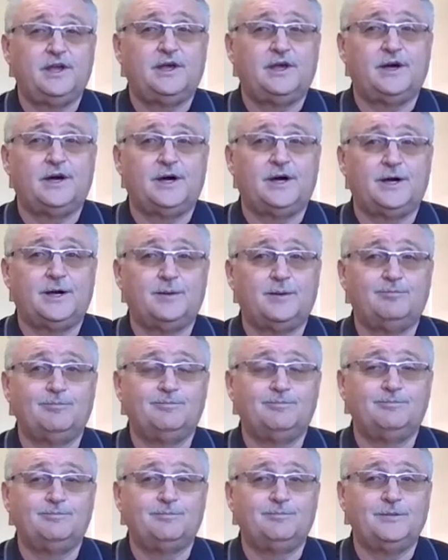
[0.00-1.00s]

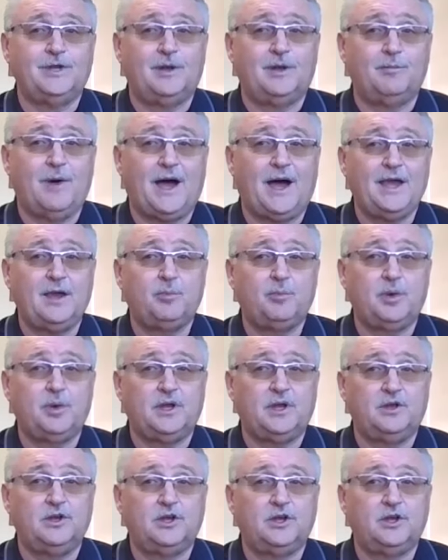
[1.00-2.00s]
in my
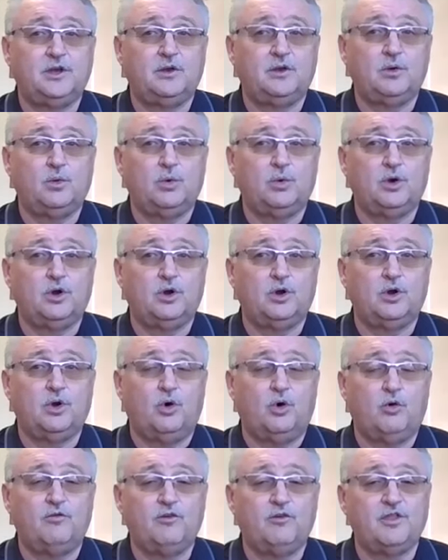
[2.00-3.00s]
opinion, were
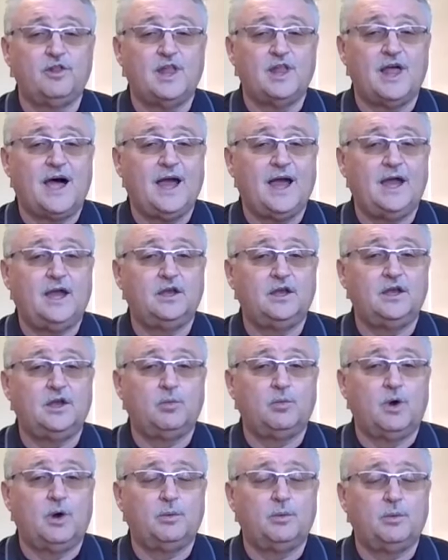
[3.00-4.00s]
over the line in
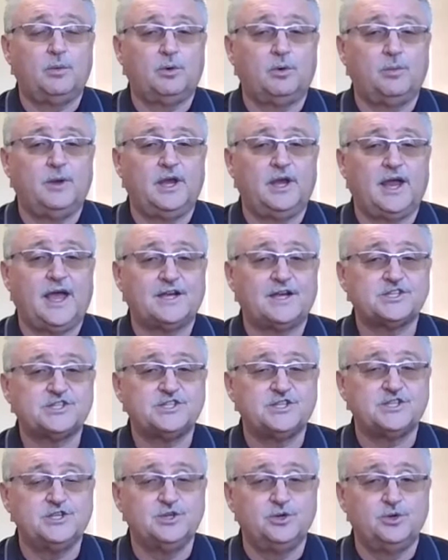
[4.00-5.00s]
what we were being asked to
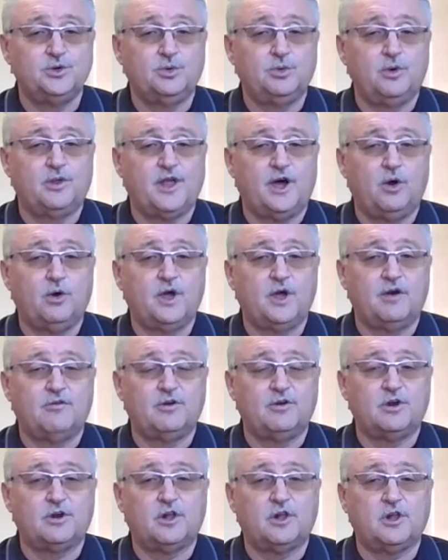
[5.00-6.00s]
do without
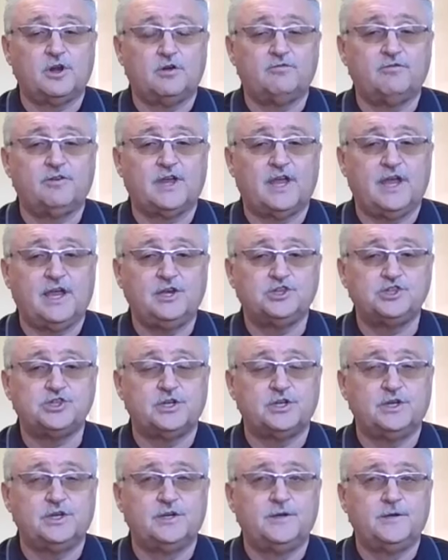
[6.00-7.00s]
governor clarification.